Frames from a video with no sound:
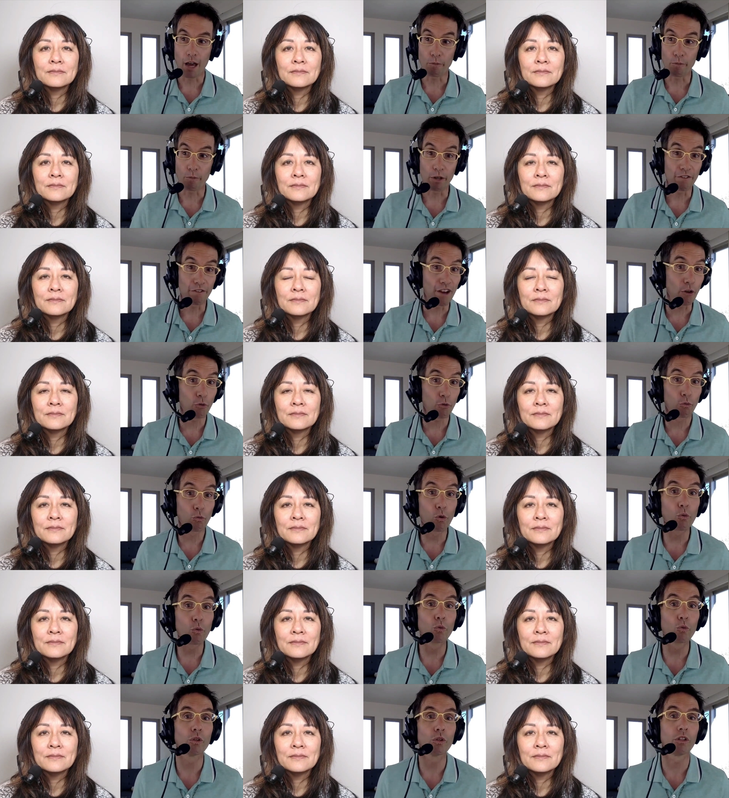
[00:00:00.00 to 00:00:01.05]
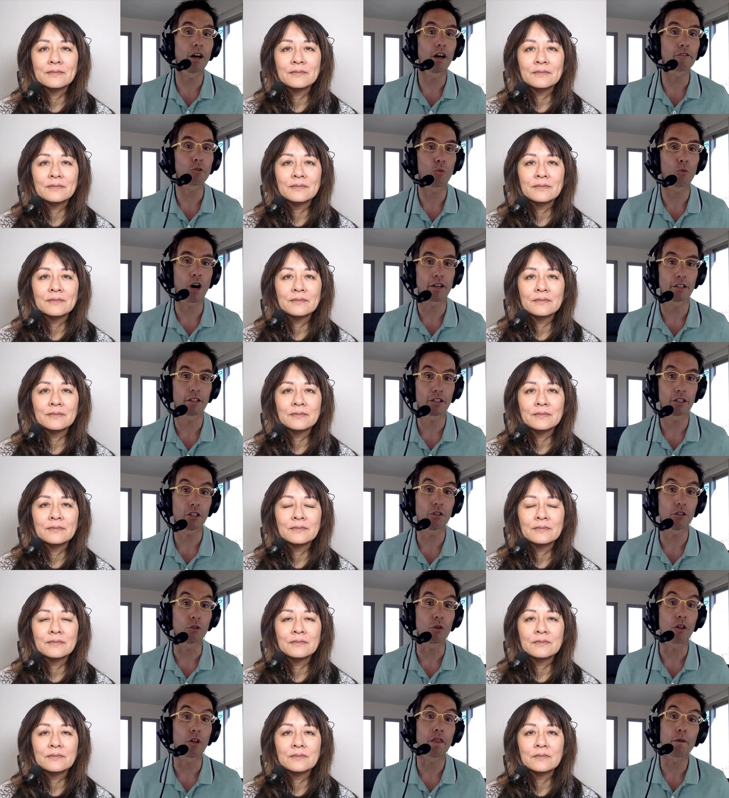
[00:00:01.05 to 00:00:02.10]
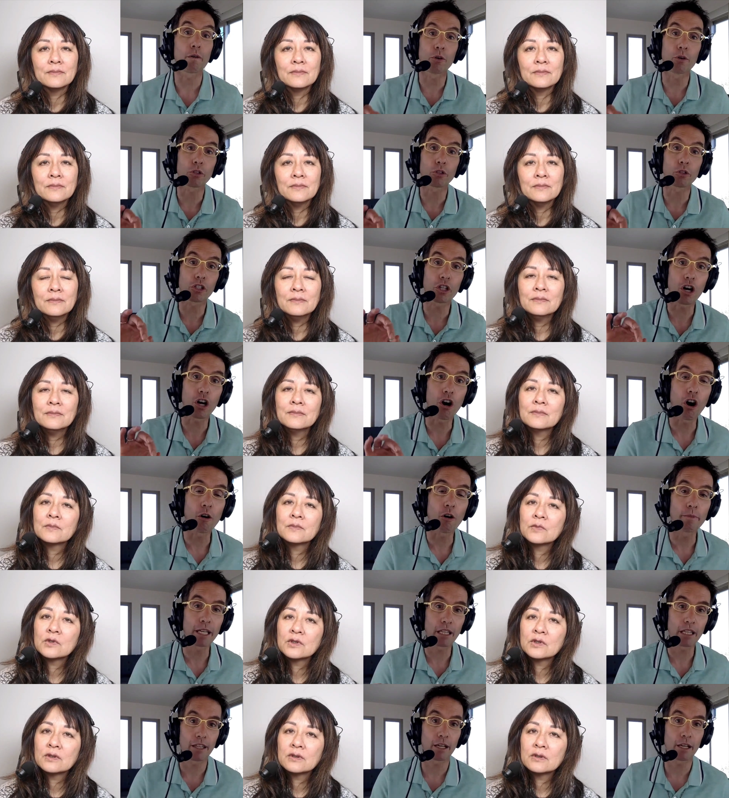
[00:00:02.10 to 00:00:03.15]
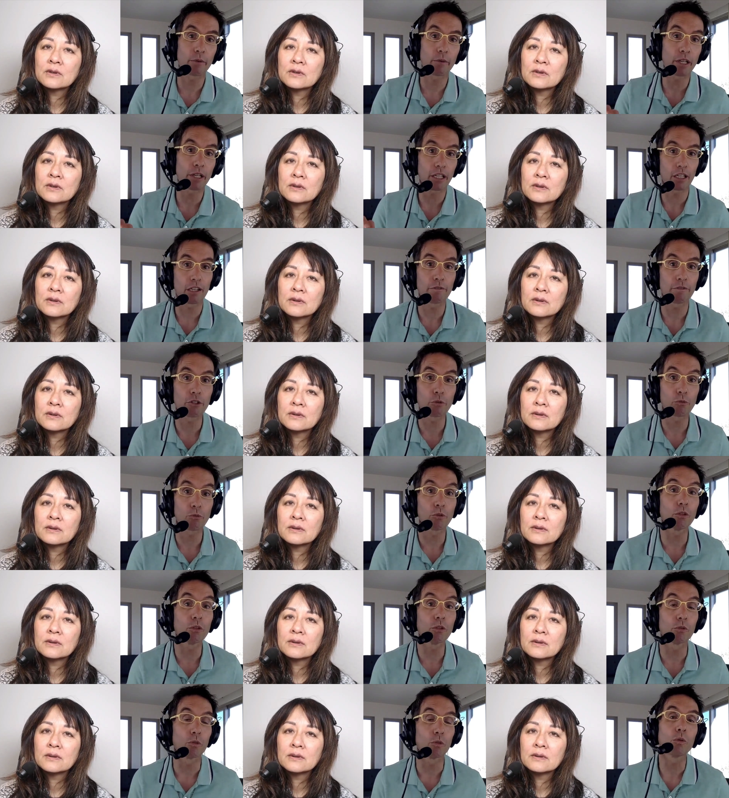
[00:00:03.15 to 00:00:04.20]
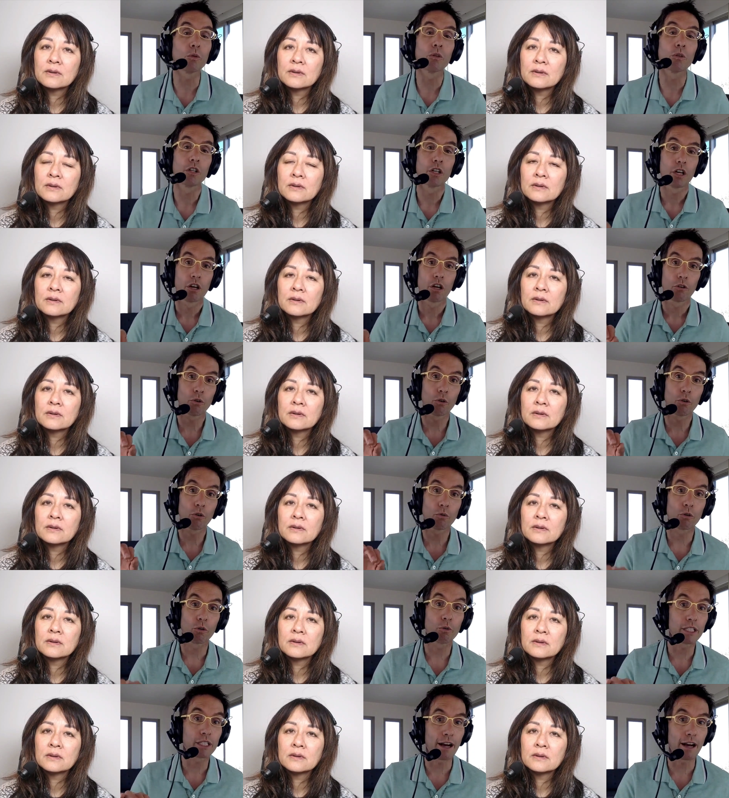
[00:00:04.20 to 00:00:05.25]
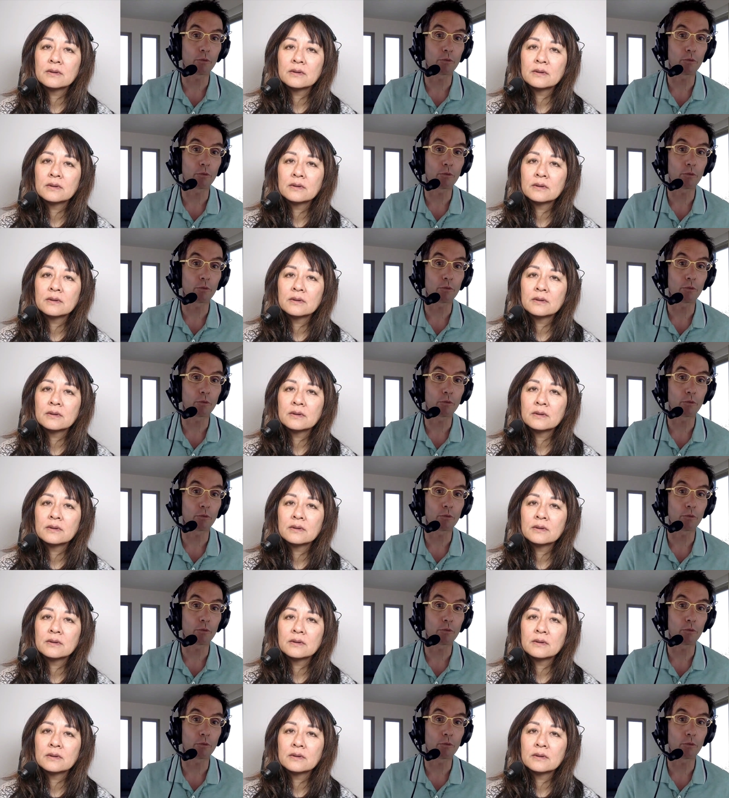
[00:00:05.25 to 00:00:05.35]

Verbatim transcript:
Speaker 1: and we found Ruru loves water too. The most mm. calming thing we can give to Ruru, Ruru, which